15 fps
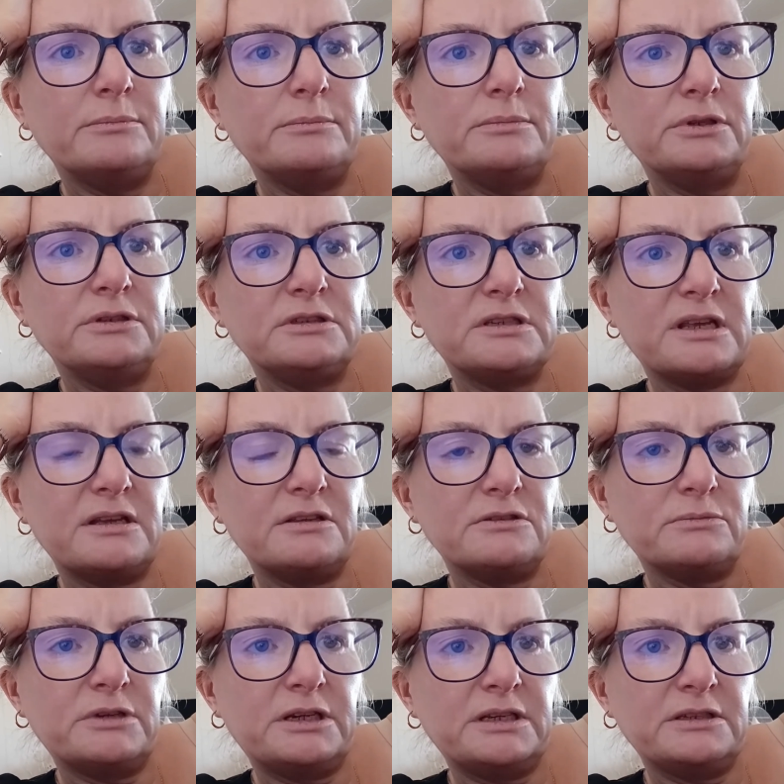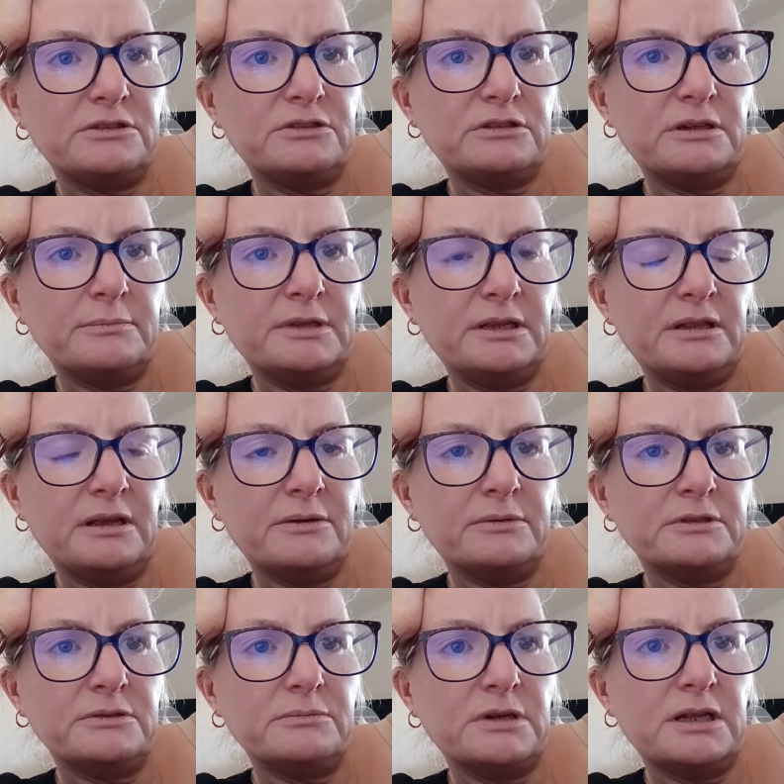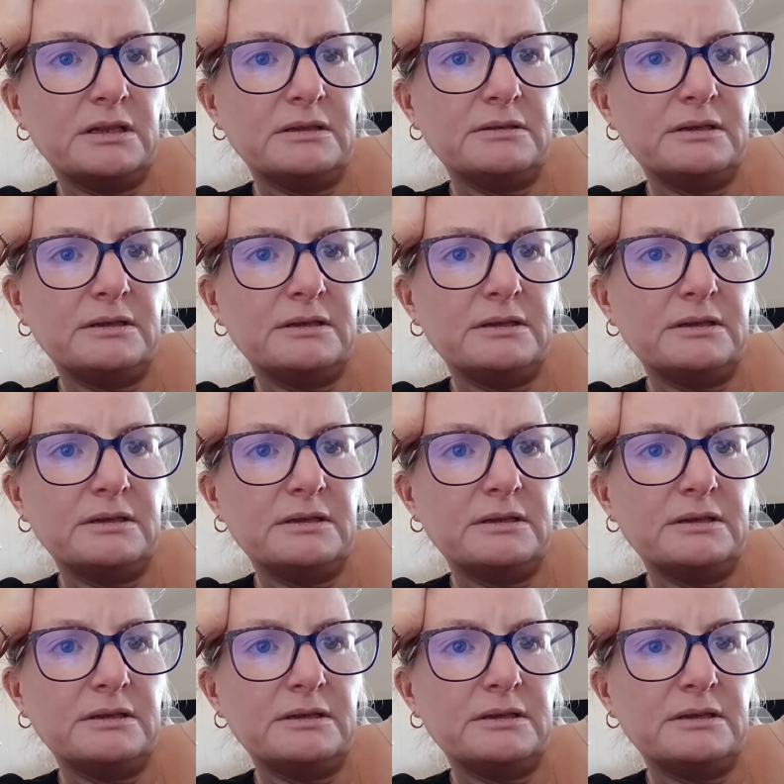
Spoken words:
blood cells went extremely low as well,